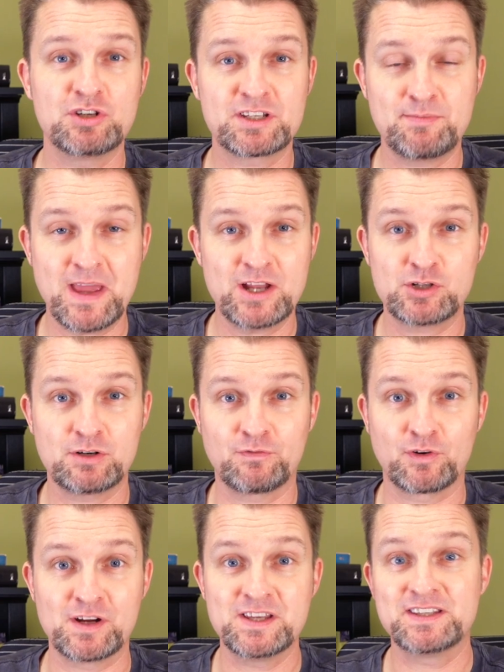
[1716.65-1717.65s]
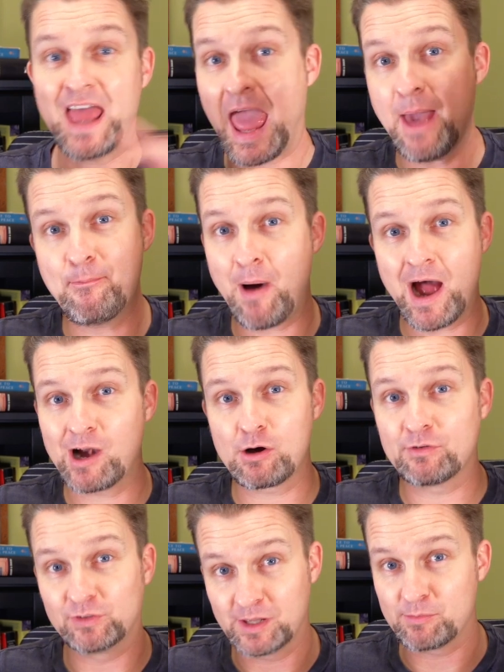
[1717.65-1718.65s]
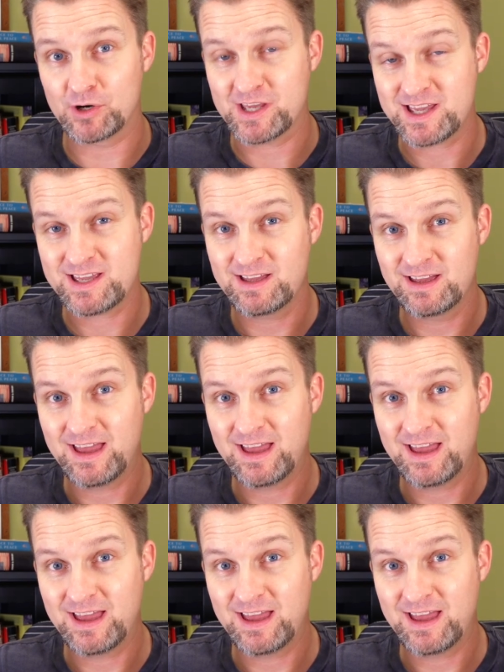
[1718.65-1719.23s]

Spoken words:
expansion for his Empire of Liberty